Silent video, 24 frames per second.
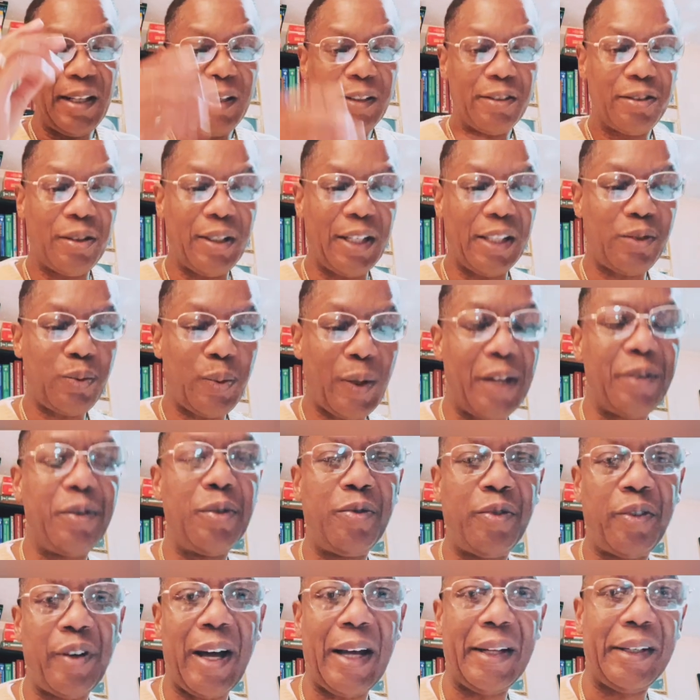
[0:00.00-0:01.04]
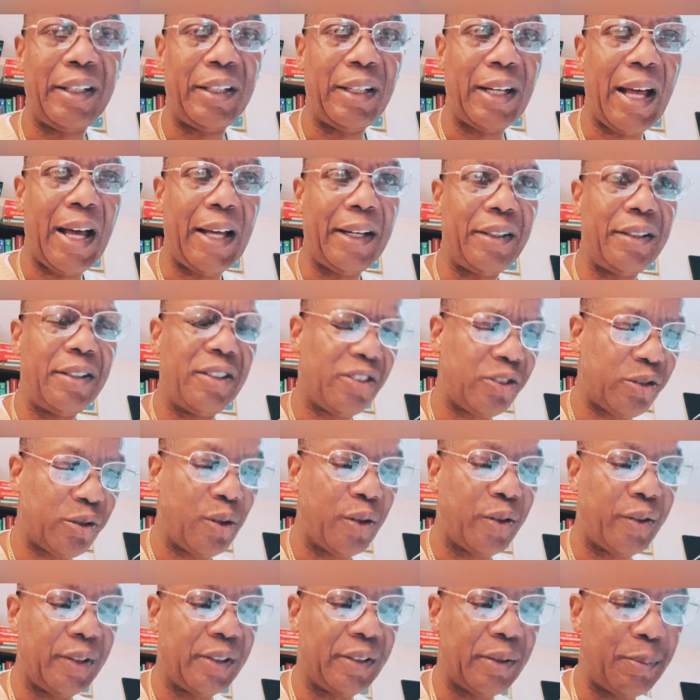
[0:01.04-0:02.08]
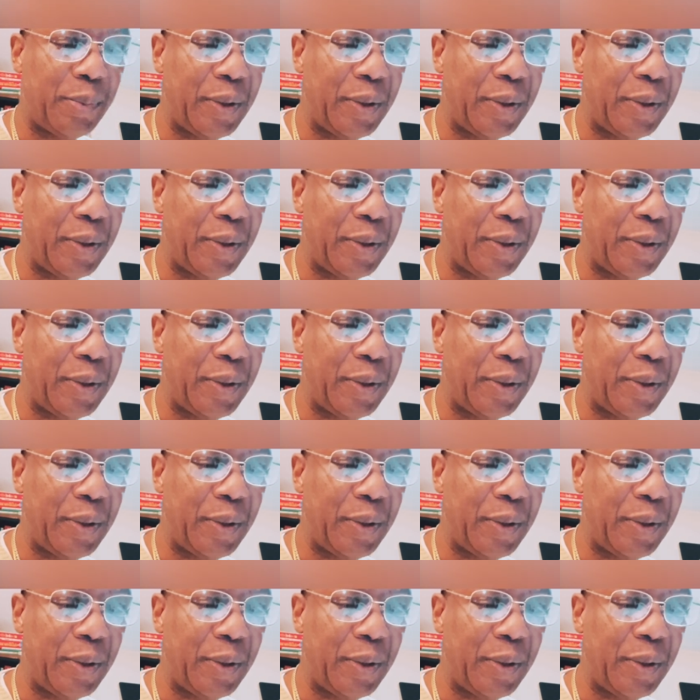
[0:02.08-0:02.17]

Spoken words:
So that's why you find a lot of historians and